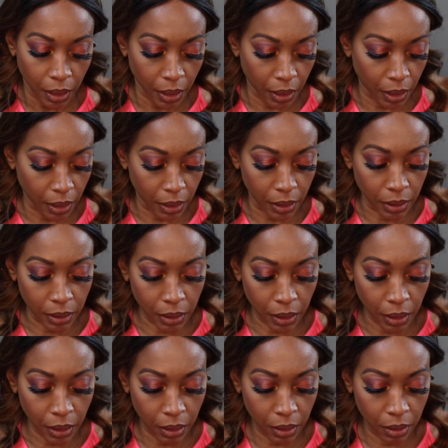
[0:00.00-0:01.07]

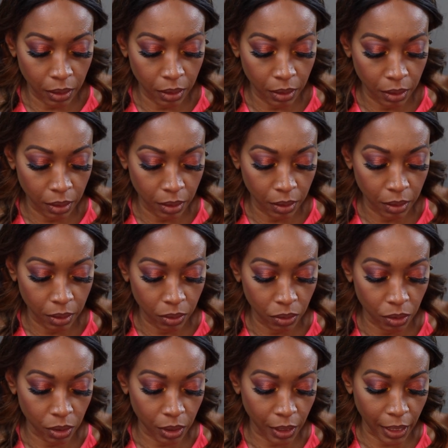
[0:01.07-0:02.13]
And
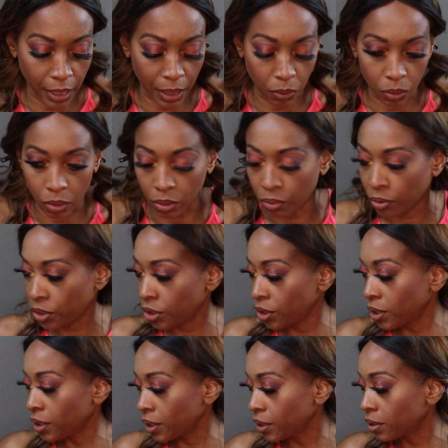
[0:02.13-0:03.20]
just add, oh
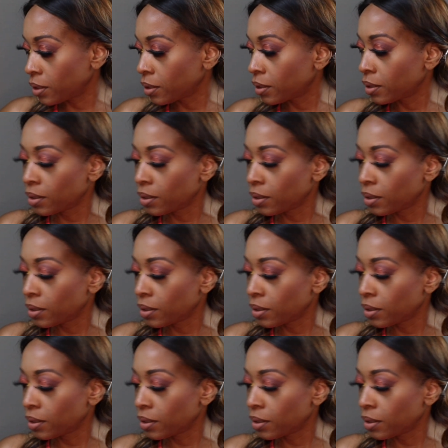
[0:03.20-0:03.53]
shit.